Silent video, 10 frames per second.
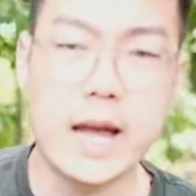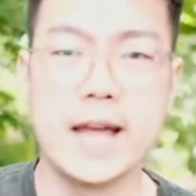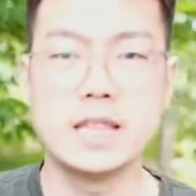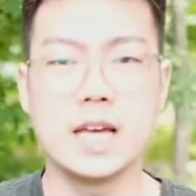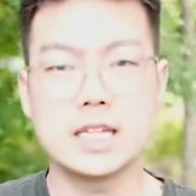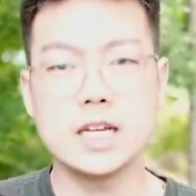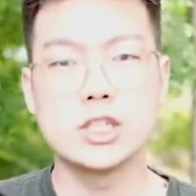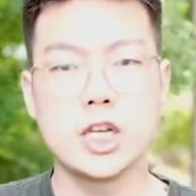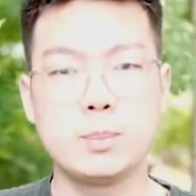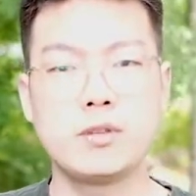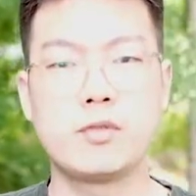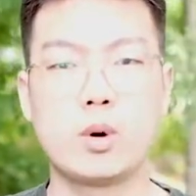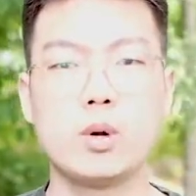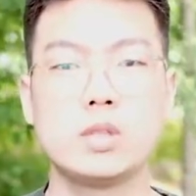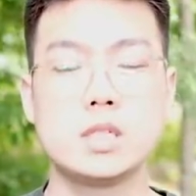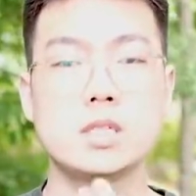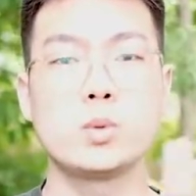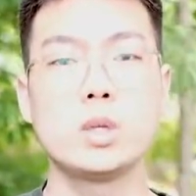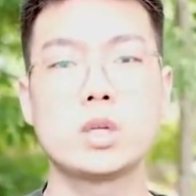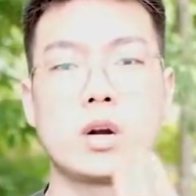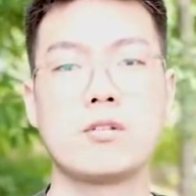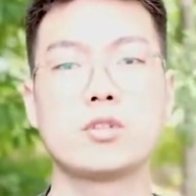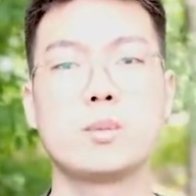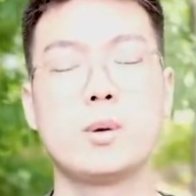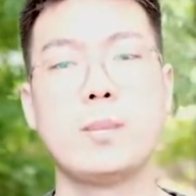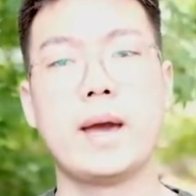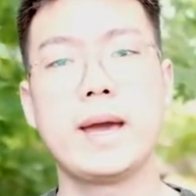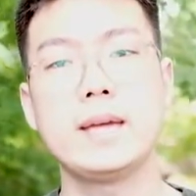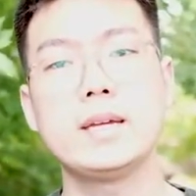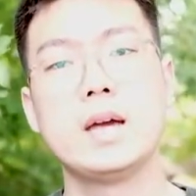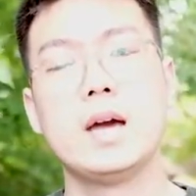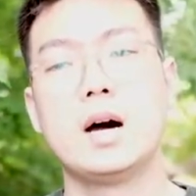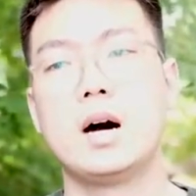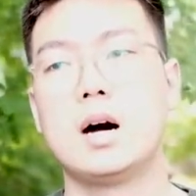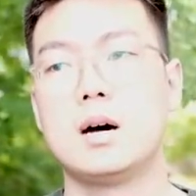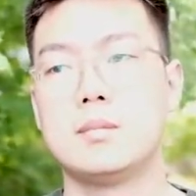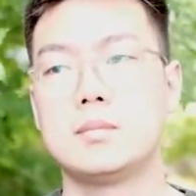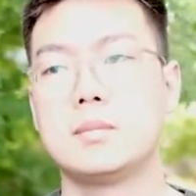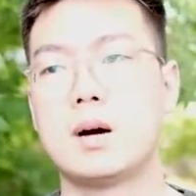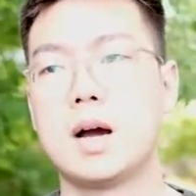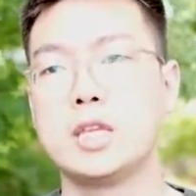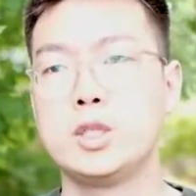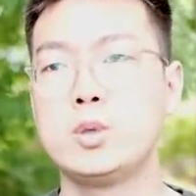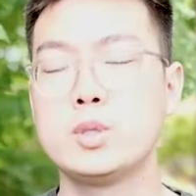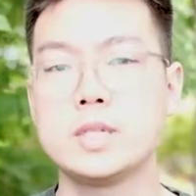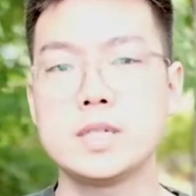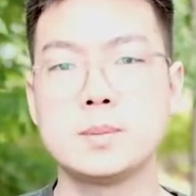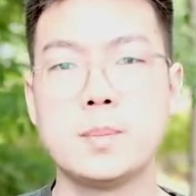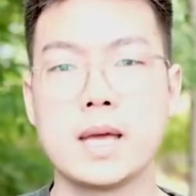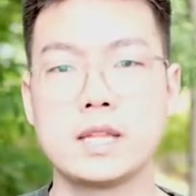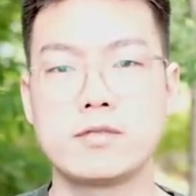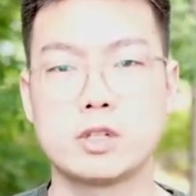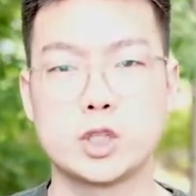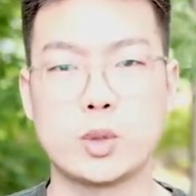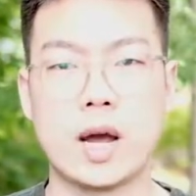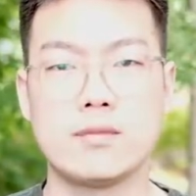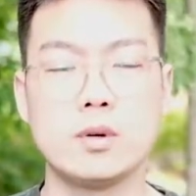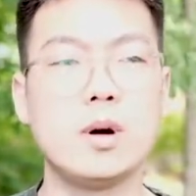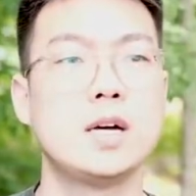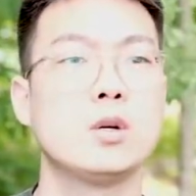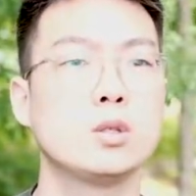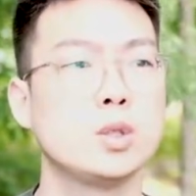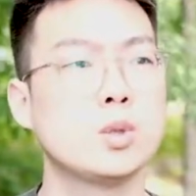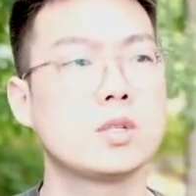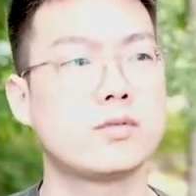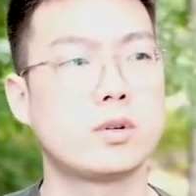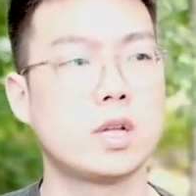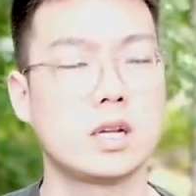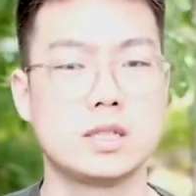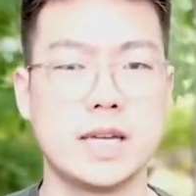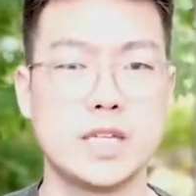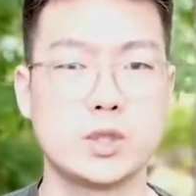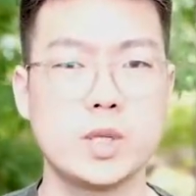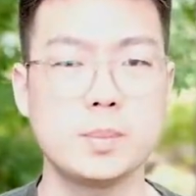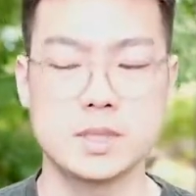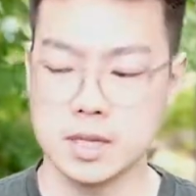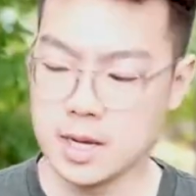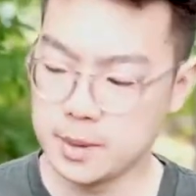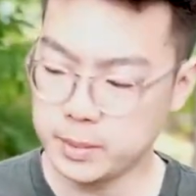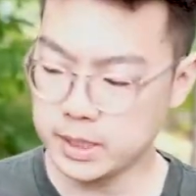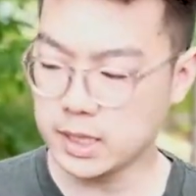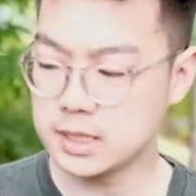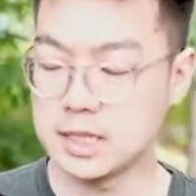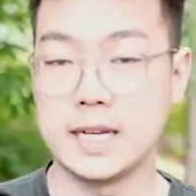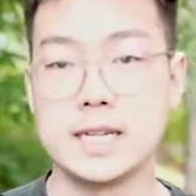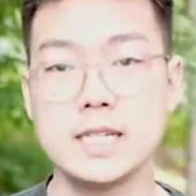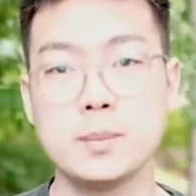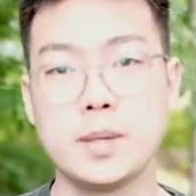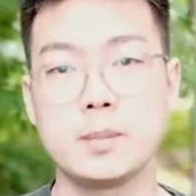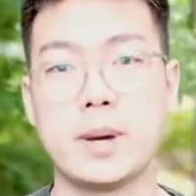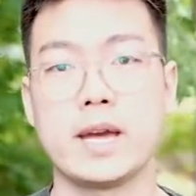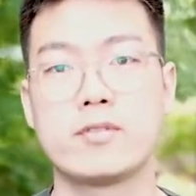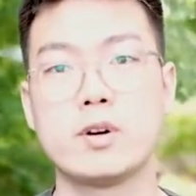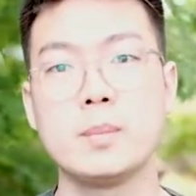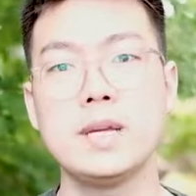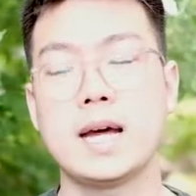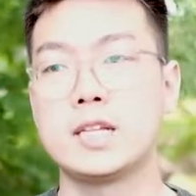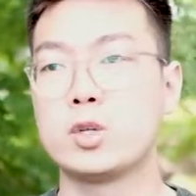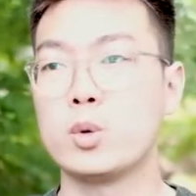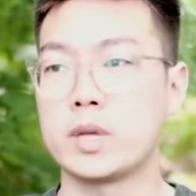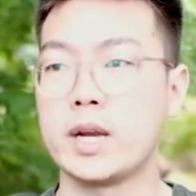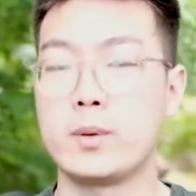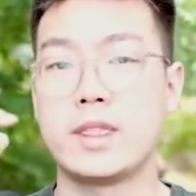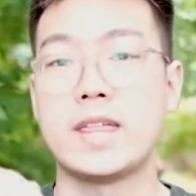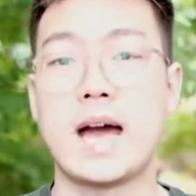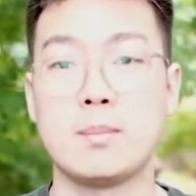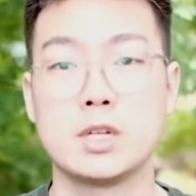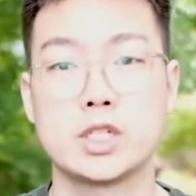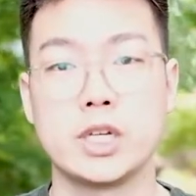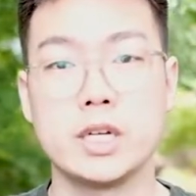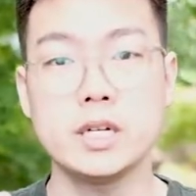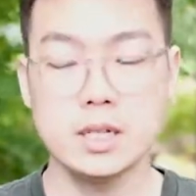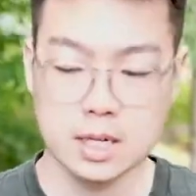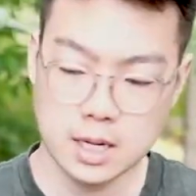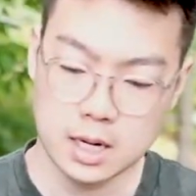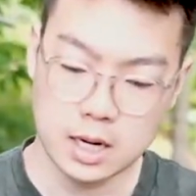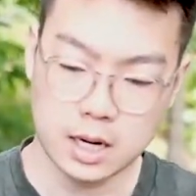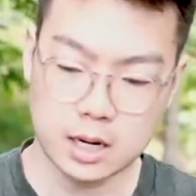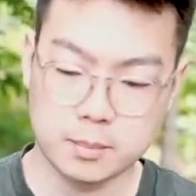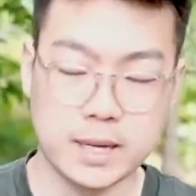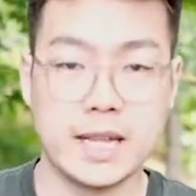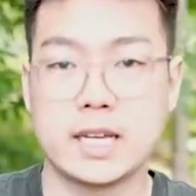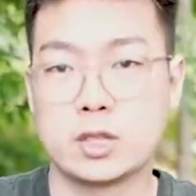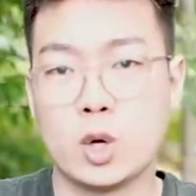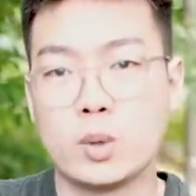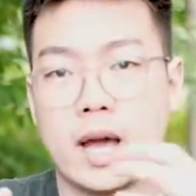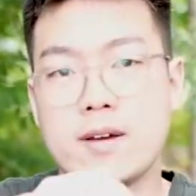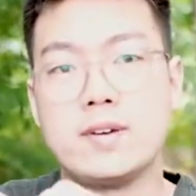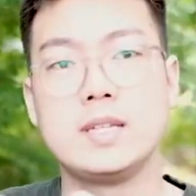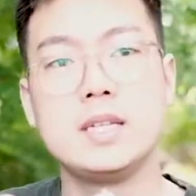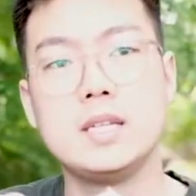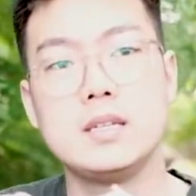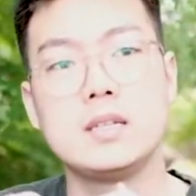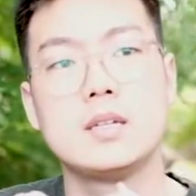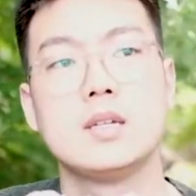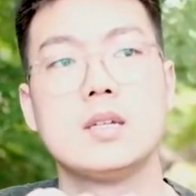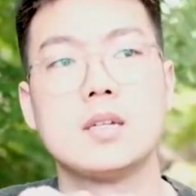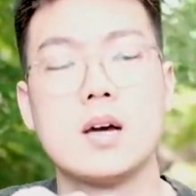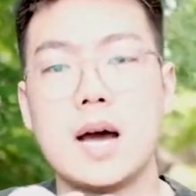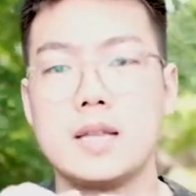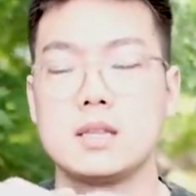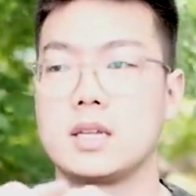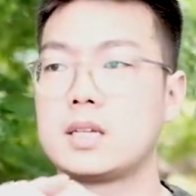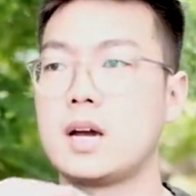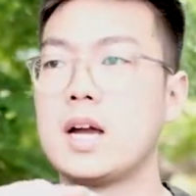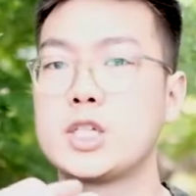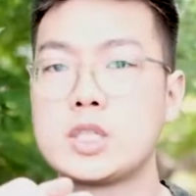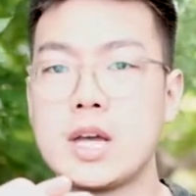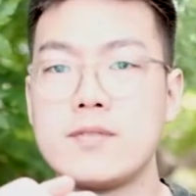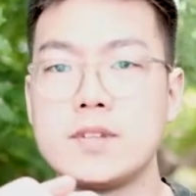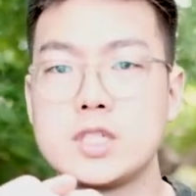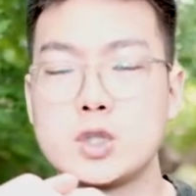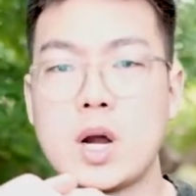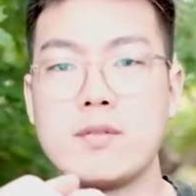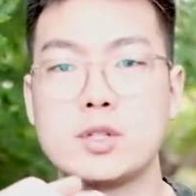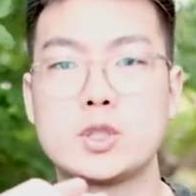And like I said before, this is a really comfortable bag. Um, I use this mainly for travel. I don't use it for a lot of day trips because it is a big bag for me, and I don't carry that much gear. Um, I like I don't have any. I like I just have this travel